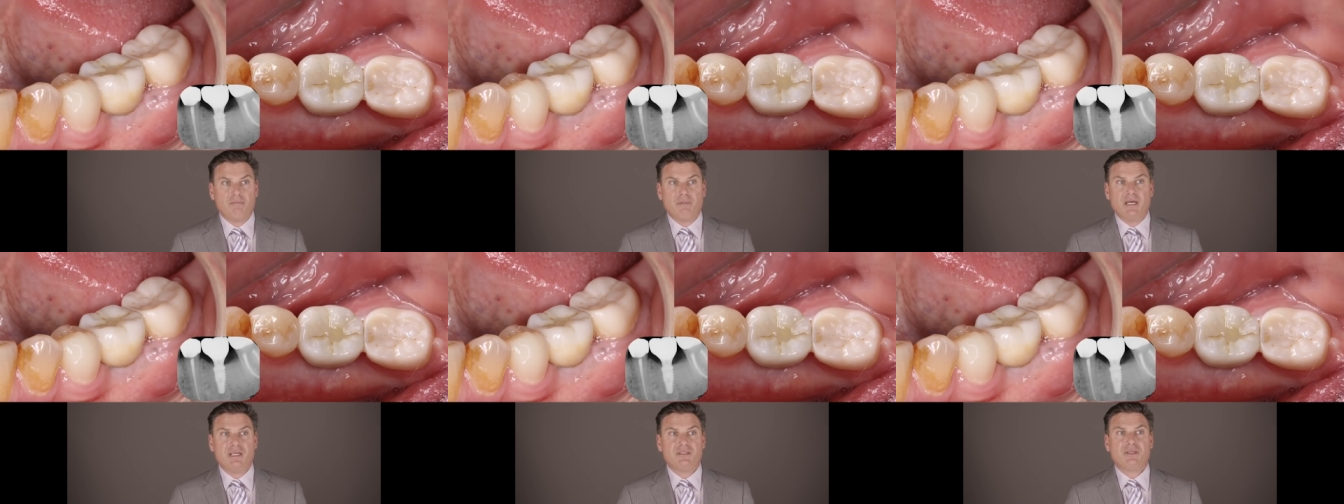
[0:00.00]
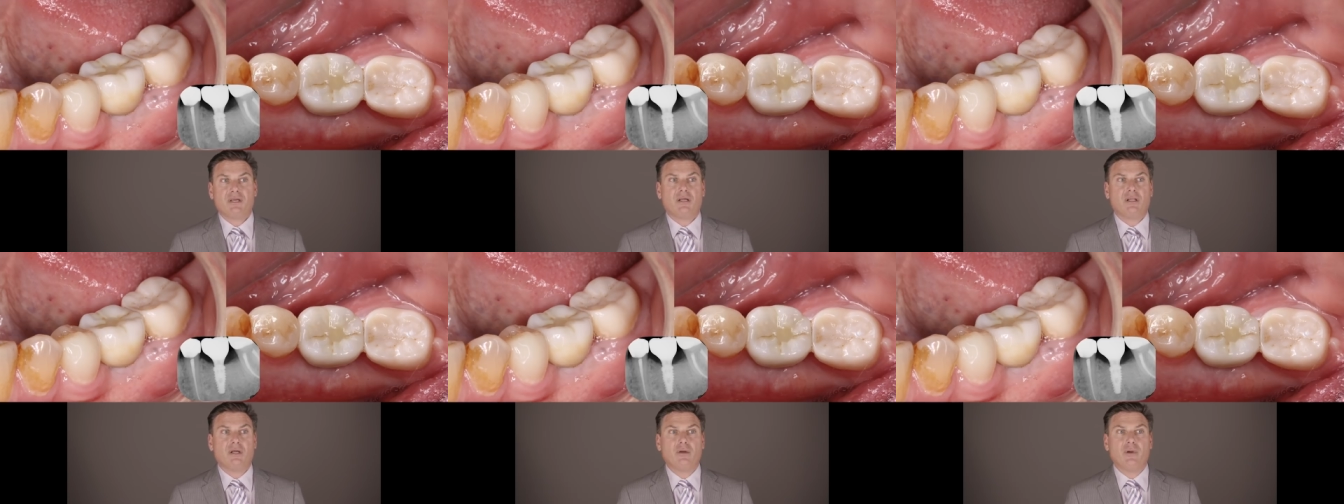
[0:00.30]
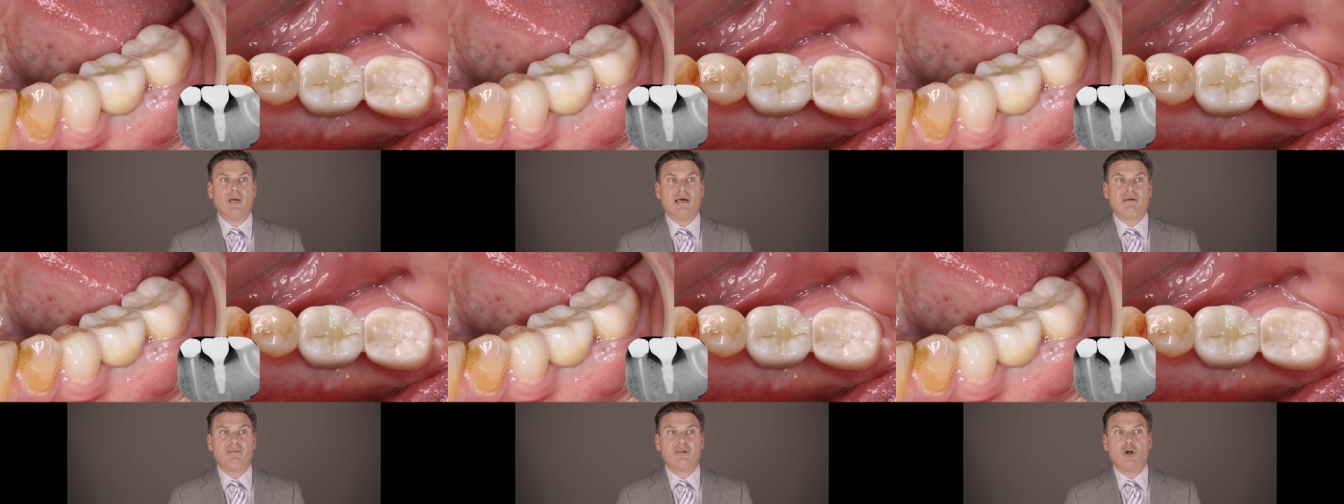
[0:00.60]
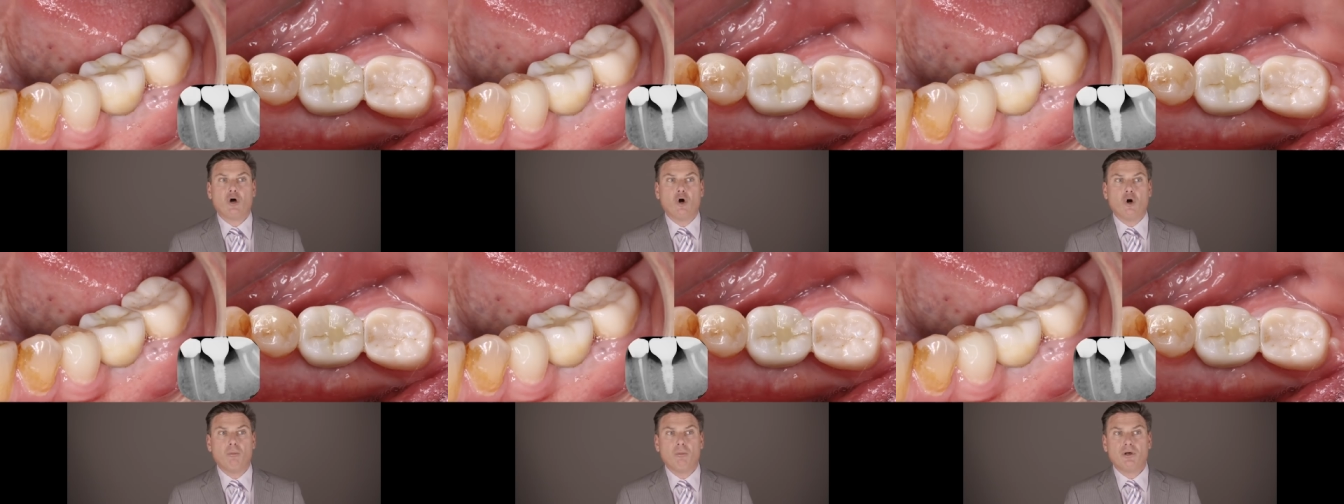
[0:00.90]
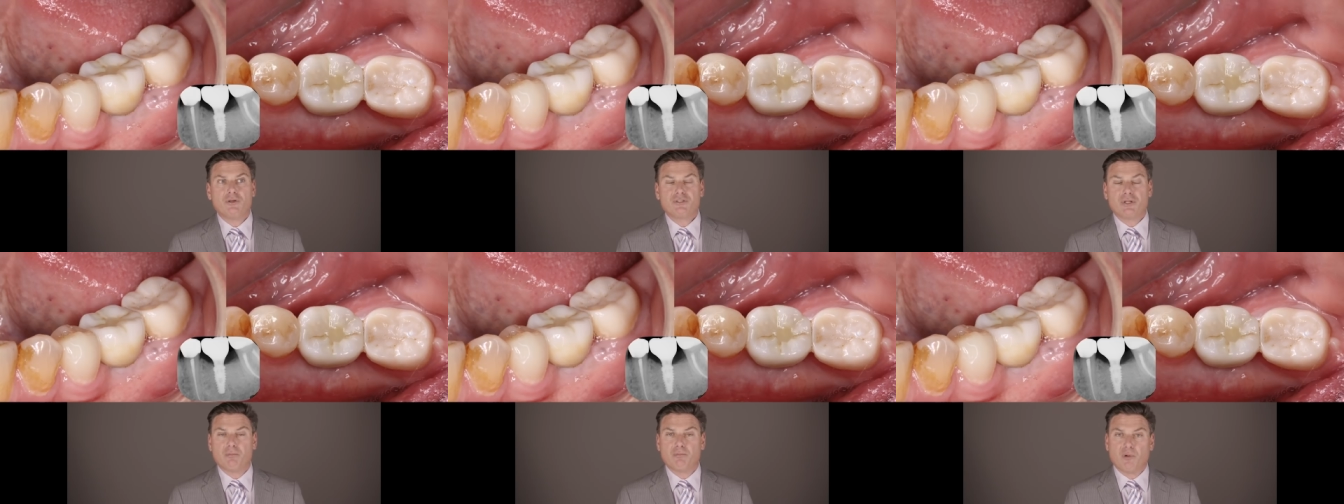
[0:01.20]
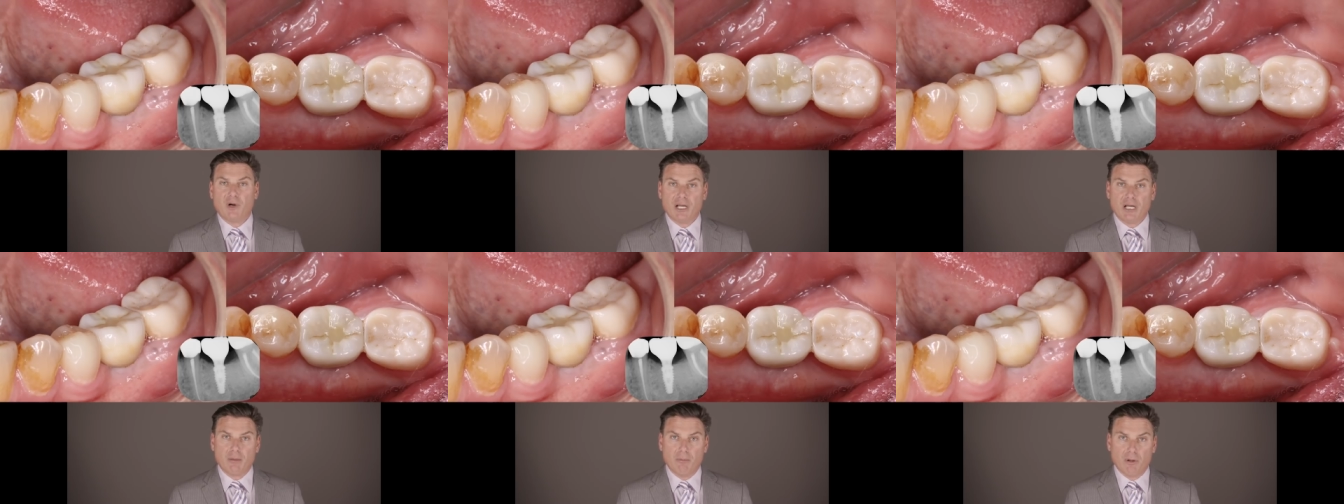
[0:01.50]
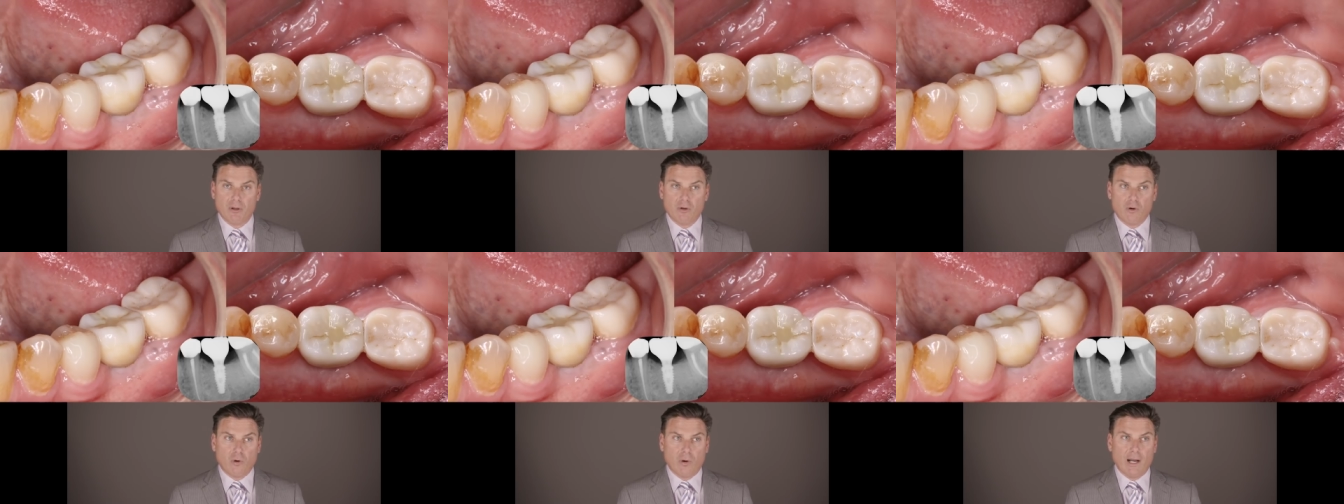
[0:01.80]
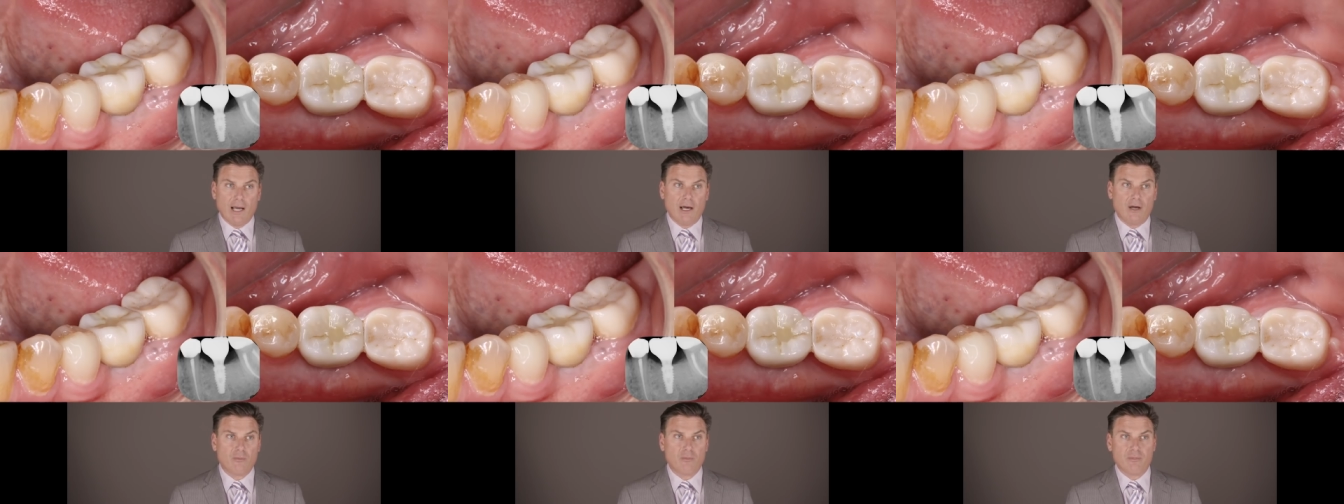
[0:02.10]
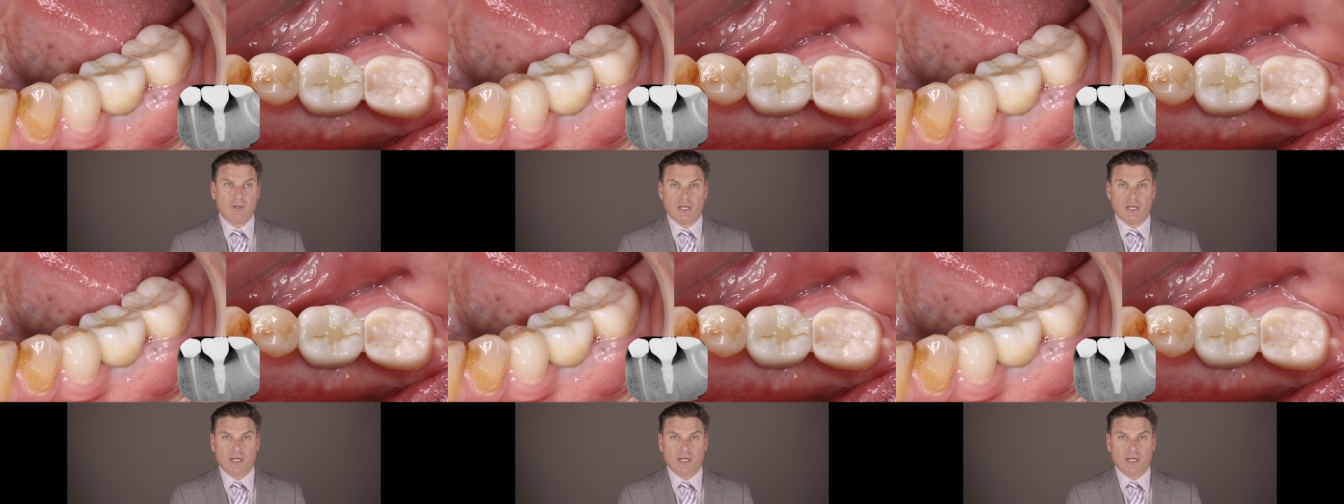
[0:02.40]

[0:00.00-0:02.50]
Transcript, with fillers: Basically, we have an almost unbreakable crown,